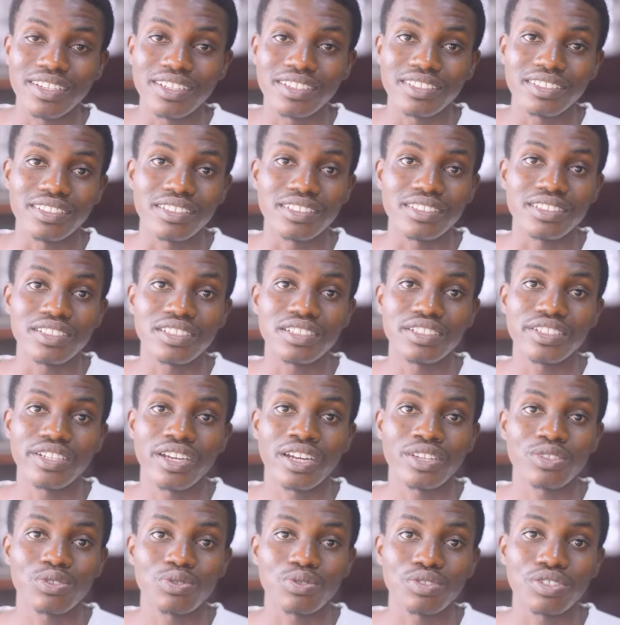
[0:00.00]
the
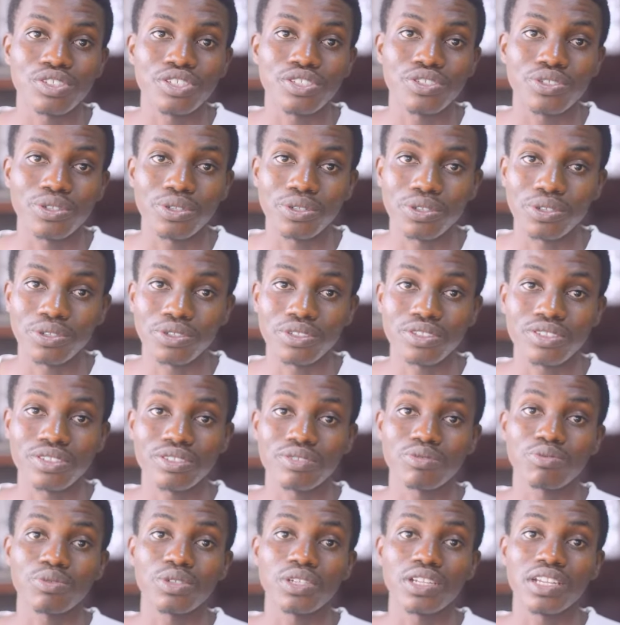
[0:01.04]
teacher to teach
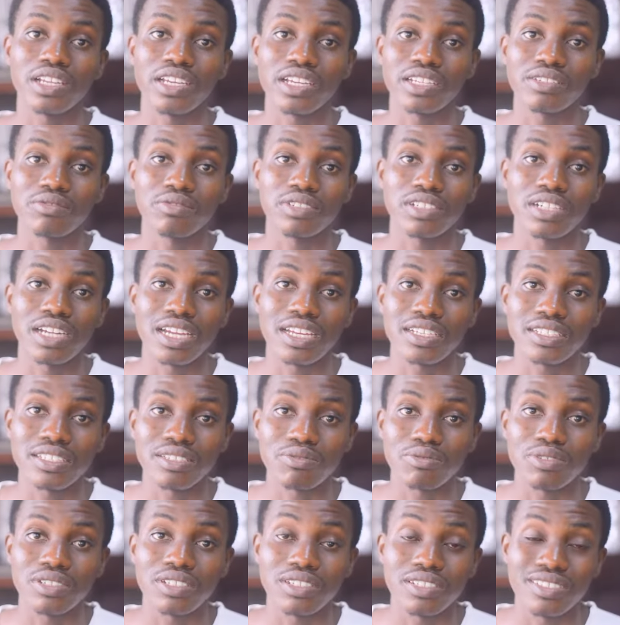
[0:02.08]
us, we learn, we write,
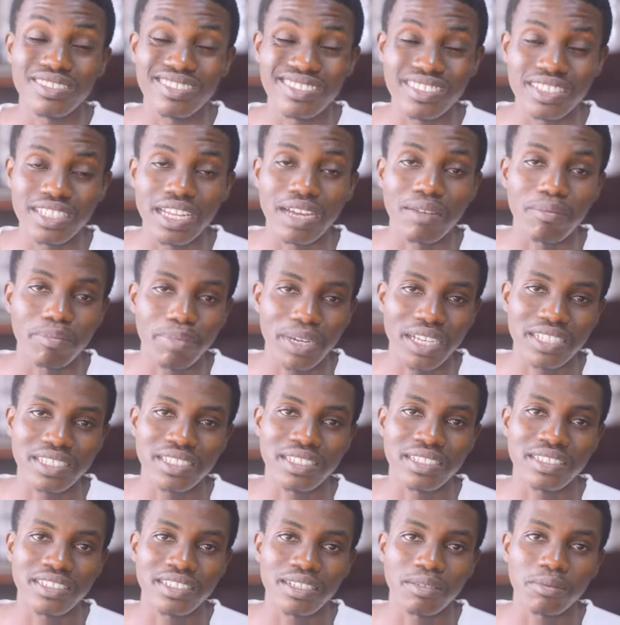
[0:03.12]
we read and pass
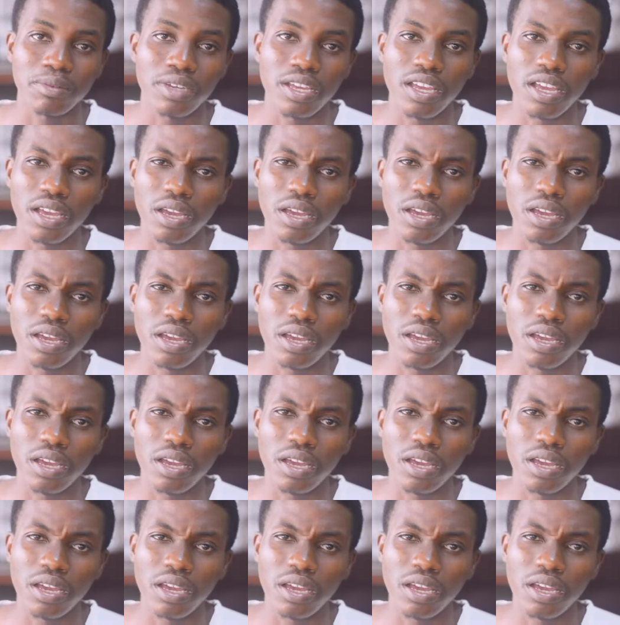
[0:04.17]
exam.